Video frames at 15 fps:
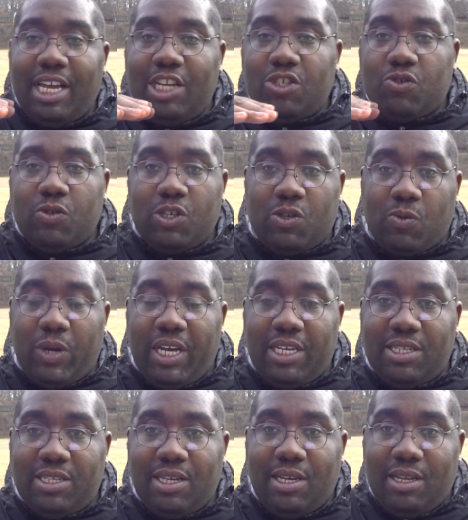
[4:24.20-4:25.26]
interest
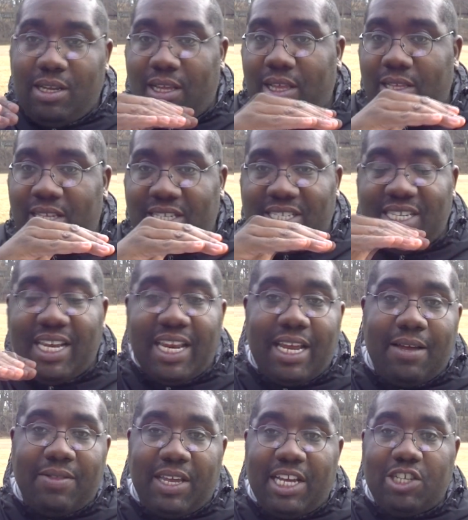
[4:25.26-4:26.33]
rates, the, the
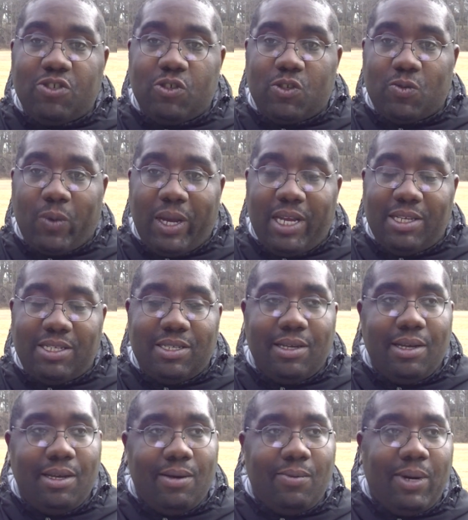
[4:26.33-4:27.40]
setting of the interest rates.
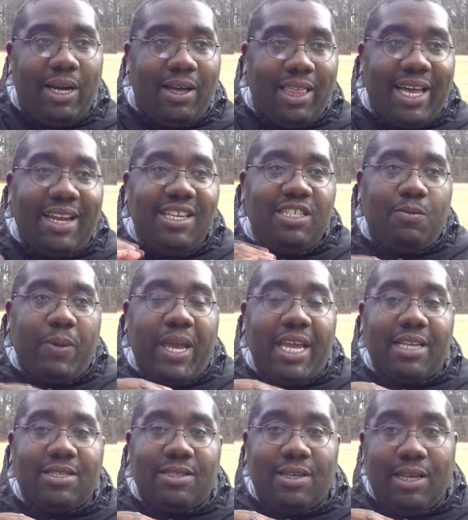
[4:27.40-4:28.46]
Well, a lot of these
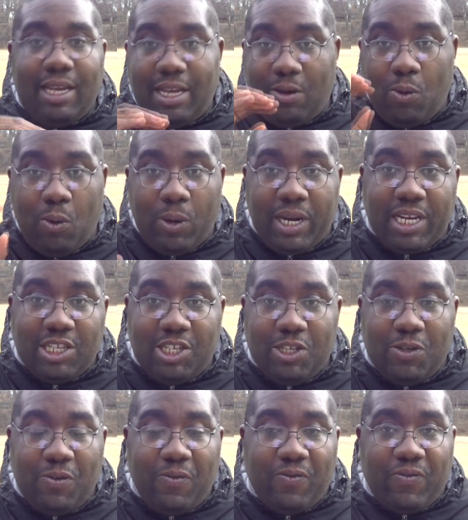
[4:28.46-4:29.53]
banks, according
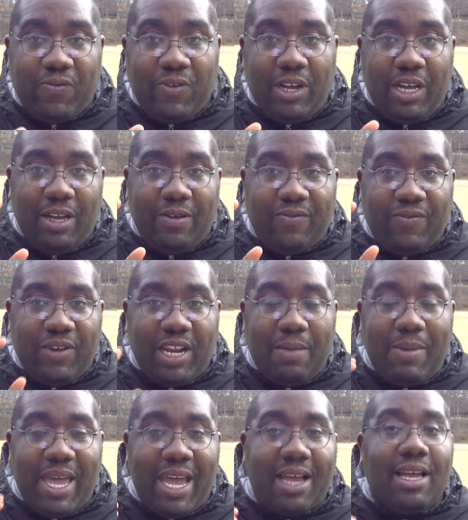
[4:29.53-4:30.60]
to uh, Freddie
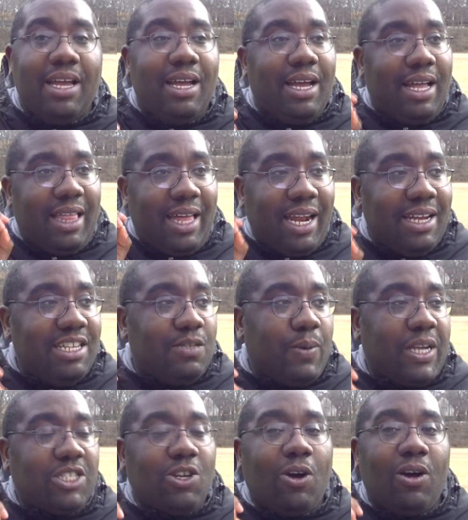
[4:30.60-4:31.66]
Mac, a lot of these
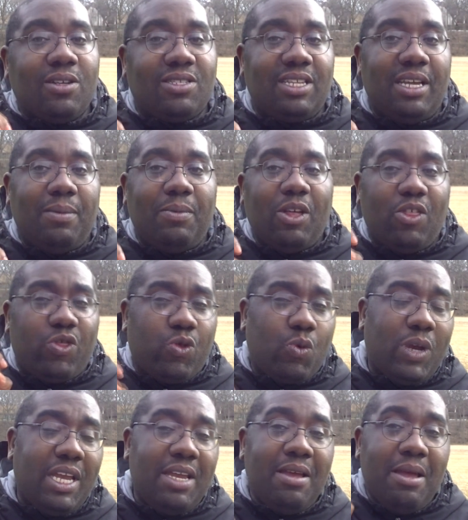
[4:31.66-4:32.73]
banks cost them
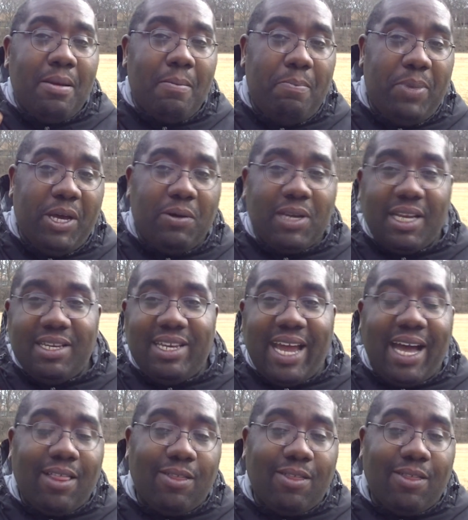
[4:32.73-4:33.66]
$3 billion